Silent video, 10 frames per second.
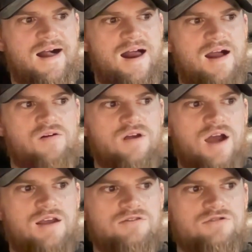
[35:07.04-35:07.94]

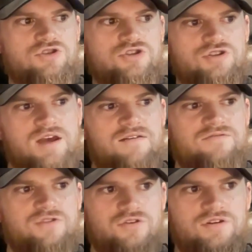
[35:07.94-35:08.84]
I should
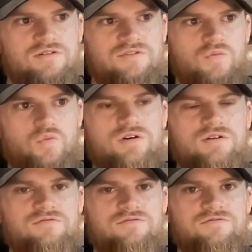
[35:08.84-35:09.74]
have, could have, and would
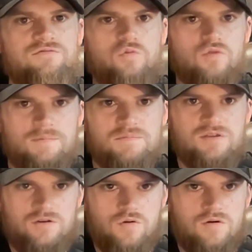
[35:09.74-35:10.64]
have ripped
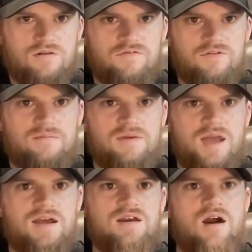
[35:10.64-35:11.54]
the cord from had
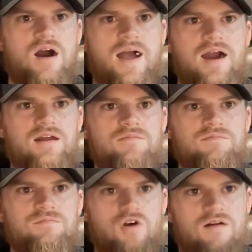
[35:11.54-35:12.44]
I not had
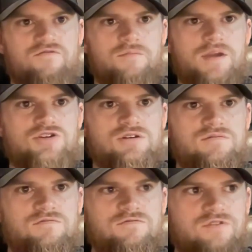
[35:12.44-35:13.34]

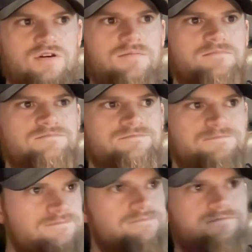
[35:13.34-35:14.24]
confirmation from
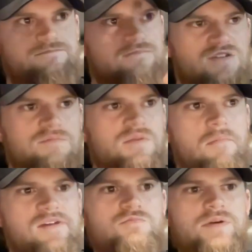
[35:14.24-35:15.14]
something
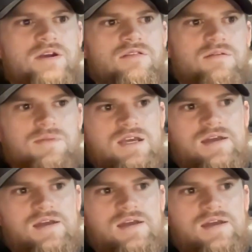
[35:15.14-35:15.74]
much bigger than me.